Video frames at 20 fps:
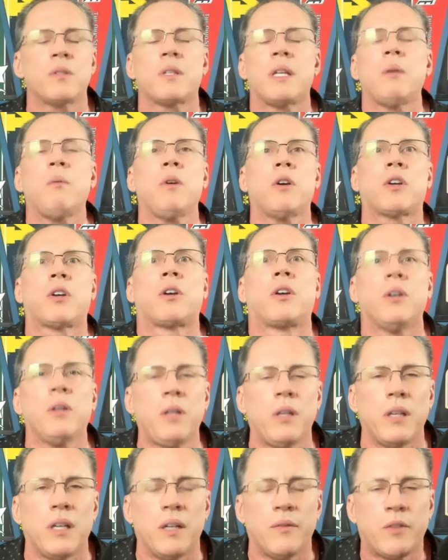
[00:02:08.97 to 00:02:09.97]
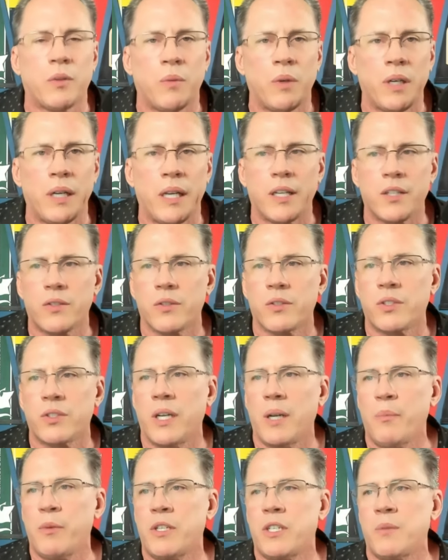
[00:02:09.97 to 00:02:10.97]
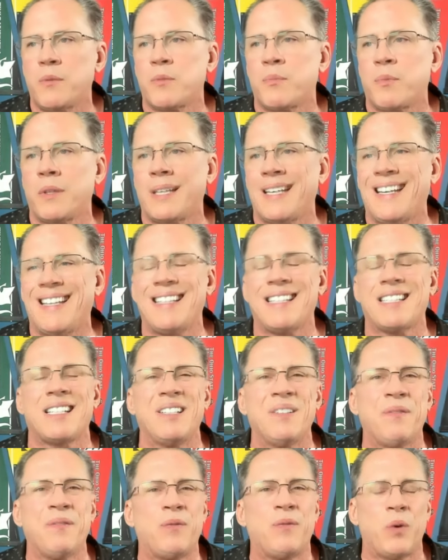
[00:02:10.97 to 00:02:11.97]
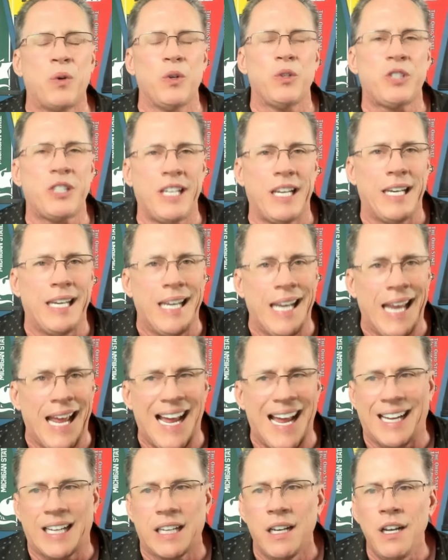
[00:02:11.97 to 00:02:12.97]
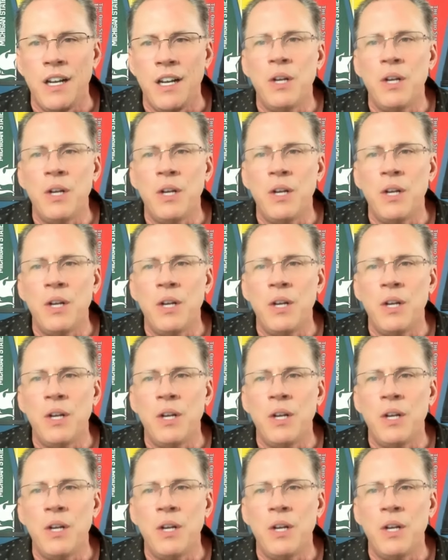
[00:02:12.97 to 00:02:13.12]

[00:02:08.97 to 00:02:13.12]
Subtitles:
They were good enough to win national championships, but they had this unfortunate knack